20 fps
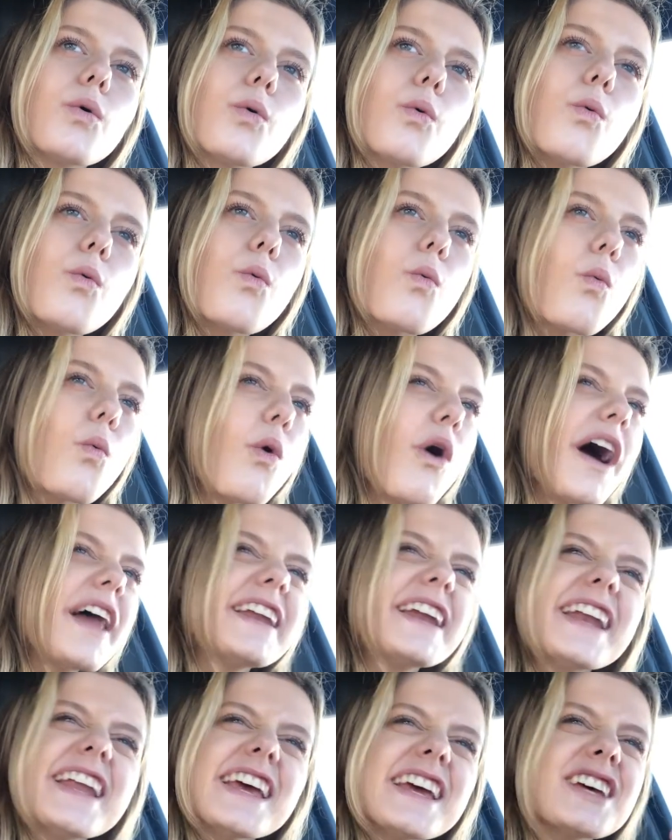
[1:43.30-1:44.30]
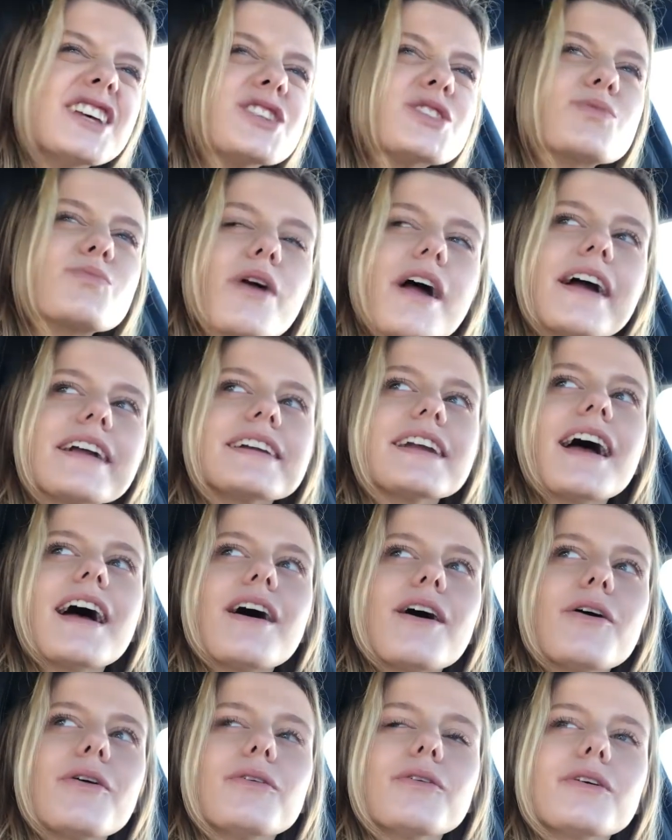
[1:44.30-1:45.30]
what it is right
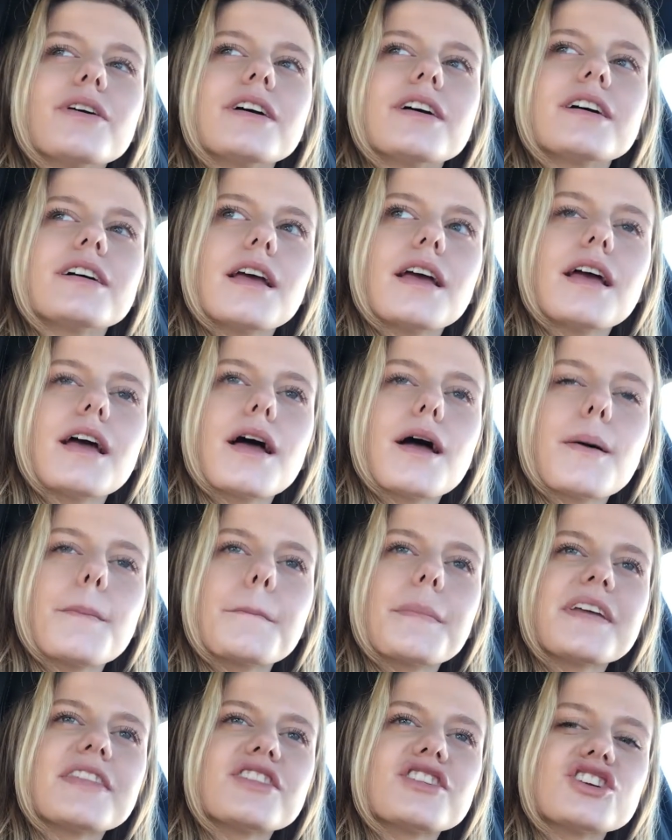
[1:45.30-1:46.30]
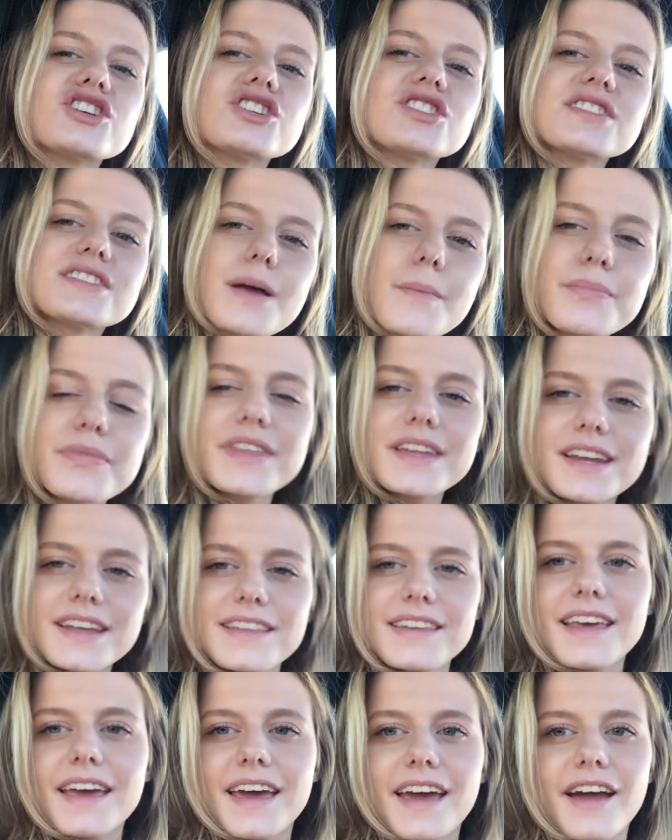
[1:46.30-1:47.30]
now, but there's something
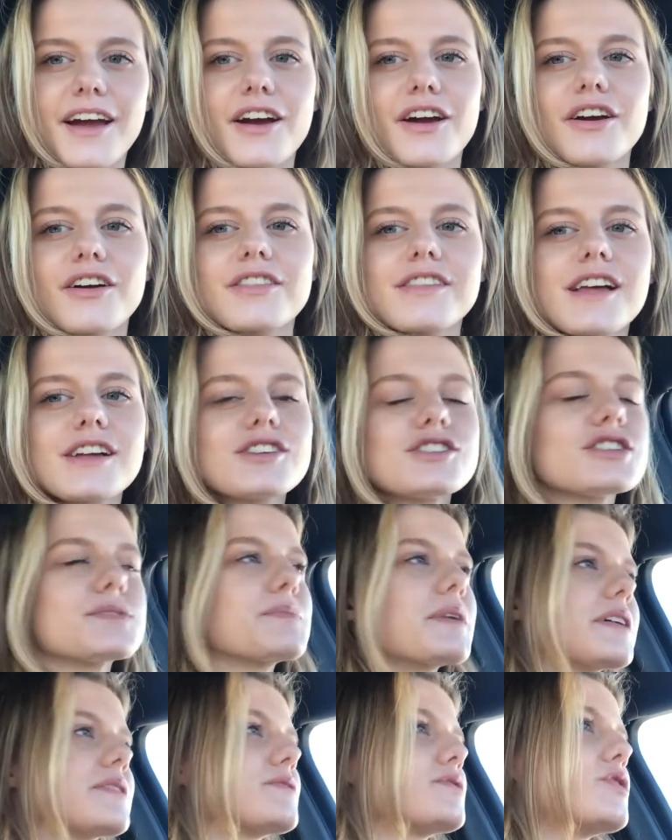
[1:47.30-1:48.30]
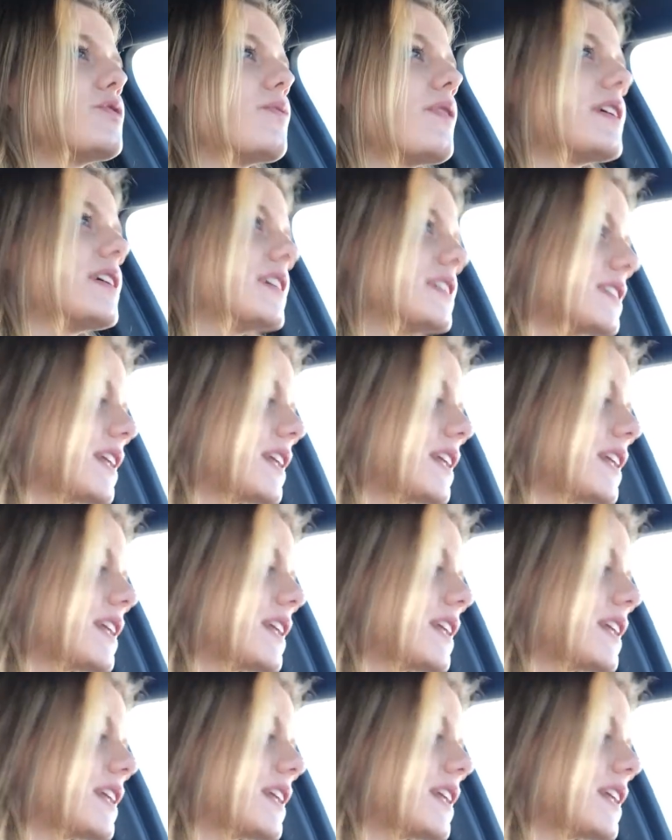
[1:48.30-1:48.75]
in the air that just makes me want to,